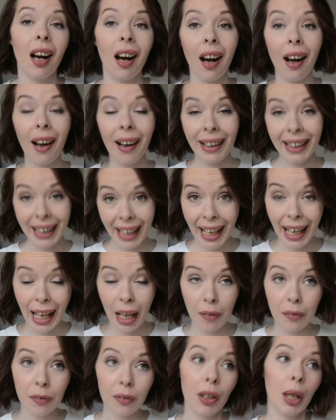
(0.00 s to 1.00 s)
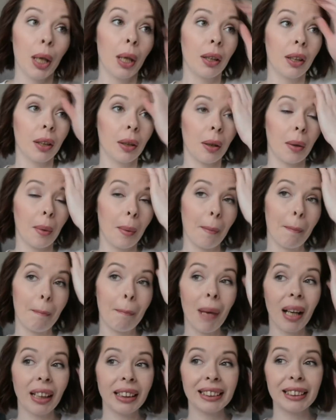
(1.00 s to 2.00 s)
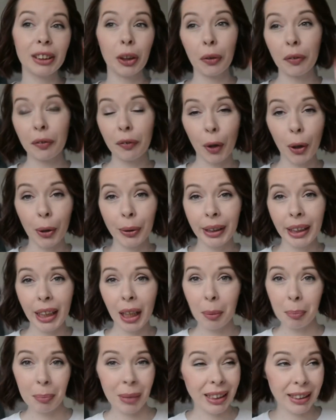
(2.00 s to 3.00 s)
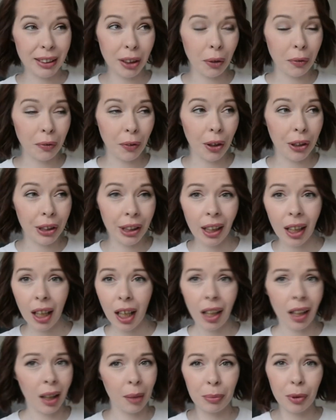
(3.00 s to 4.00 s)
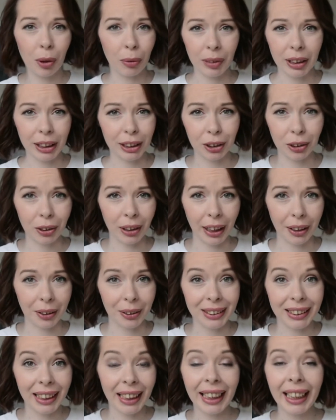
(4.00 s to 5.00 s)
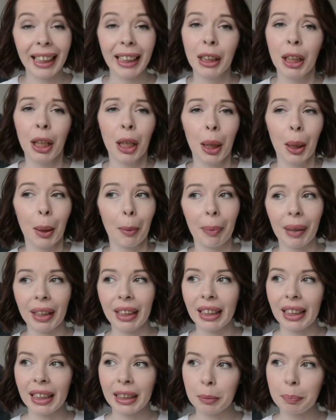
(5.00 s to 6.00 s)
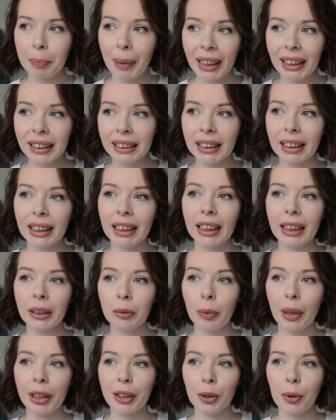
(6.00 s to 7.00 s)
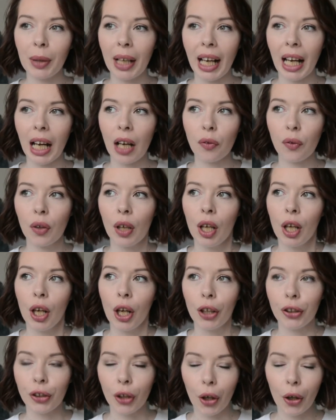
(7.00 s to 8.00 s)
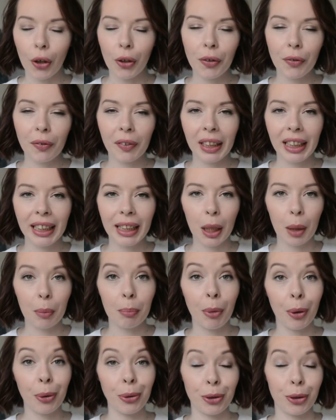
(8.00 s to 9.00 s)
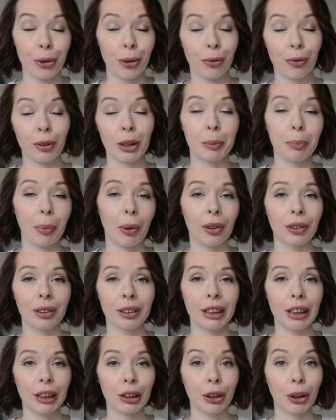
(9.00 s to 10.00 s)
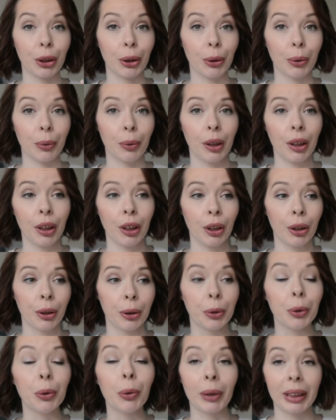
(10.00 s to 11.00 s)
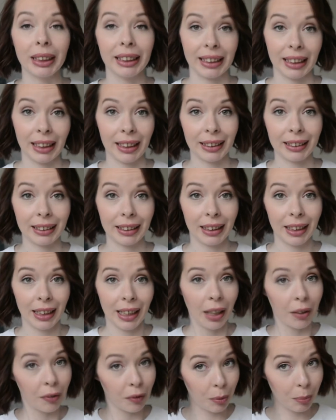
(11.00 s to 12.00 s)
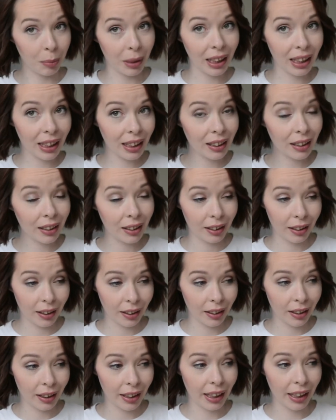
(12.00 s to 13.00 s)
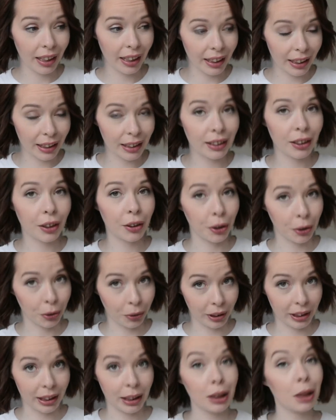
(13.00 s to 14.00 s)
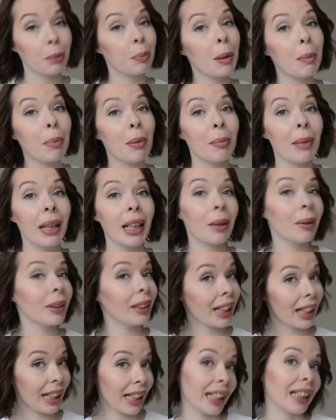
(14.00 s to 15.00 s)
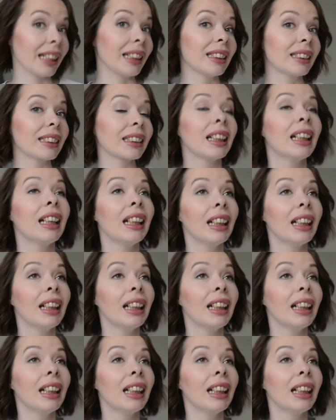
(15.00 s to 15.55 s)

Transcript: I have misophonia, I'm not really sure how you say it, but it is basically when you have an overly emotional response to noises. For me, it is the noises that people make when they eat.